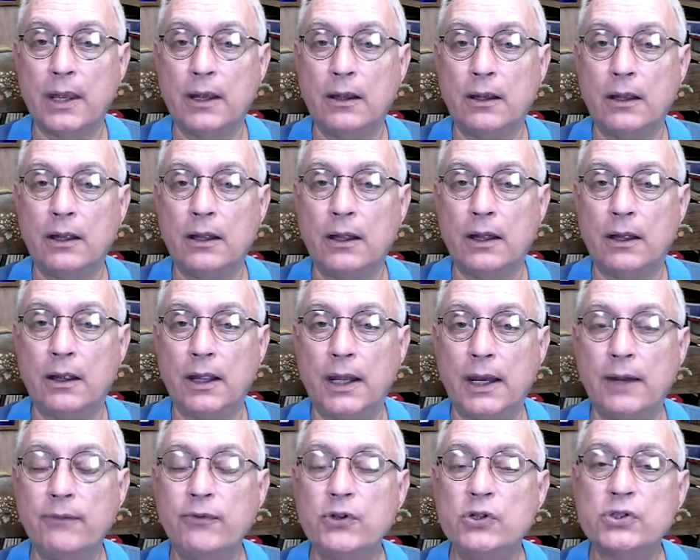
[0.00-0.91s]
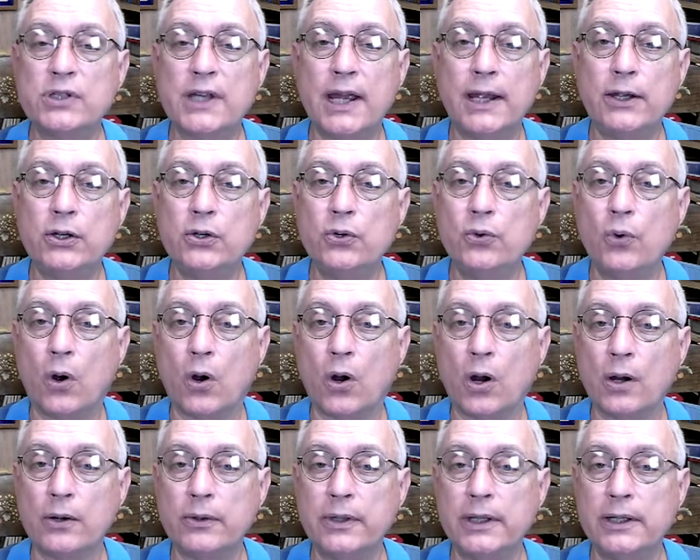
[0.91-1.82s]
And if you say you are, then
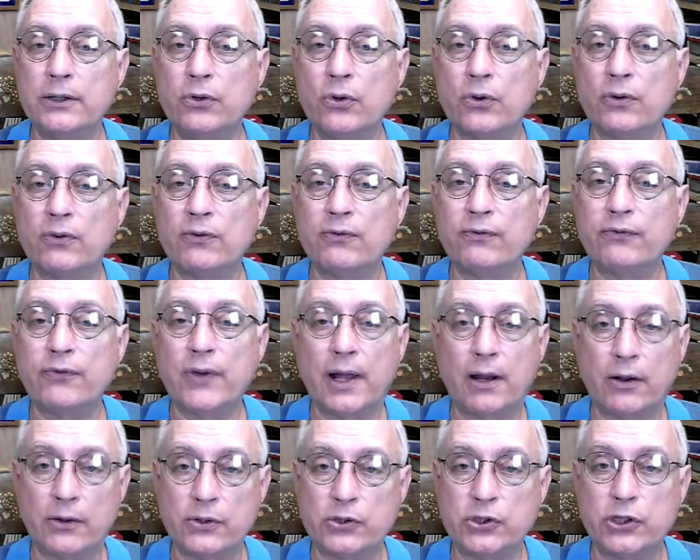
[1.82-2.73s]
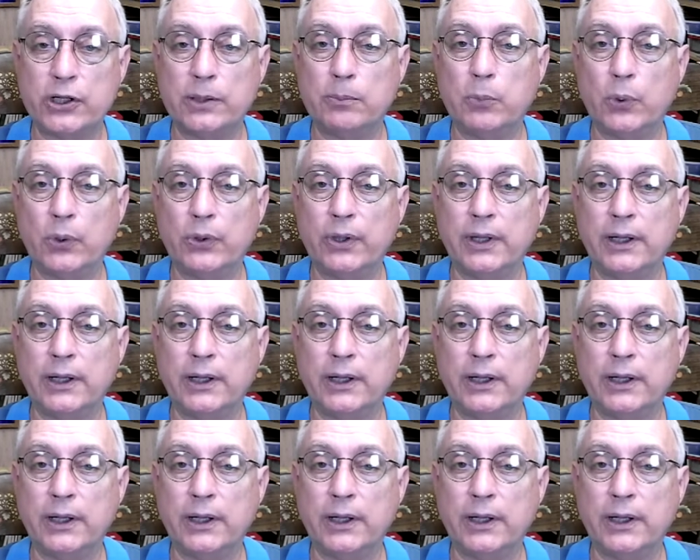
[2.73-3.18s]
your fellowship with Him.